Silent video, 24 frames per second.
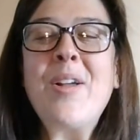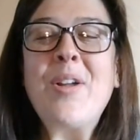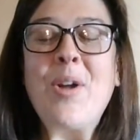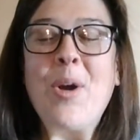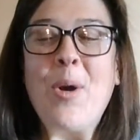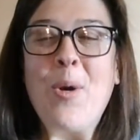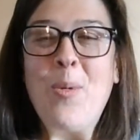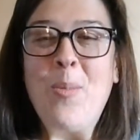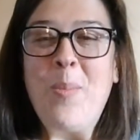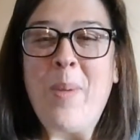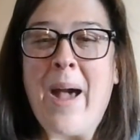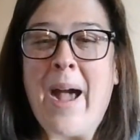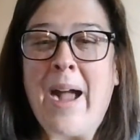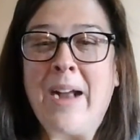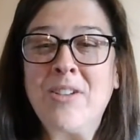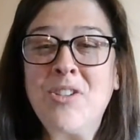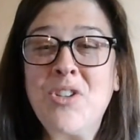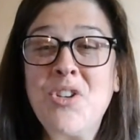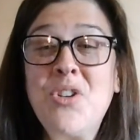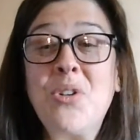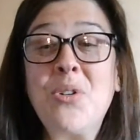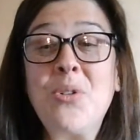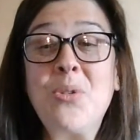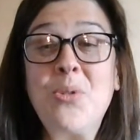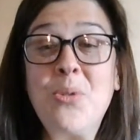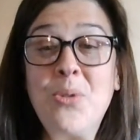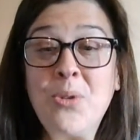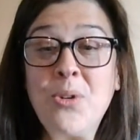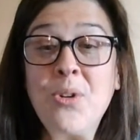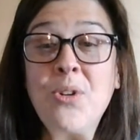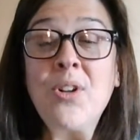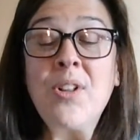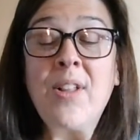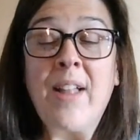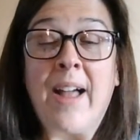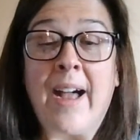go back to your
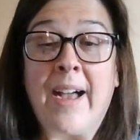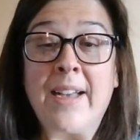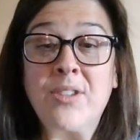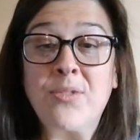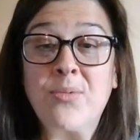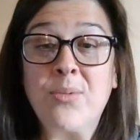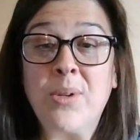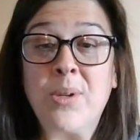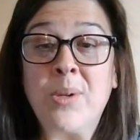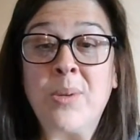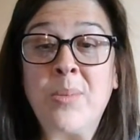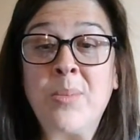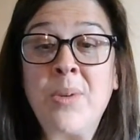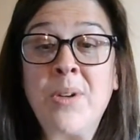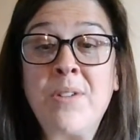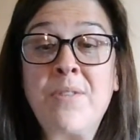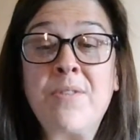Google Classroom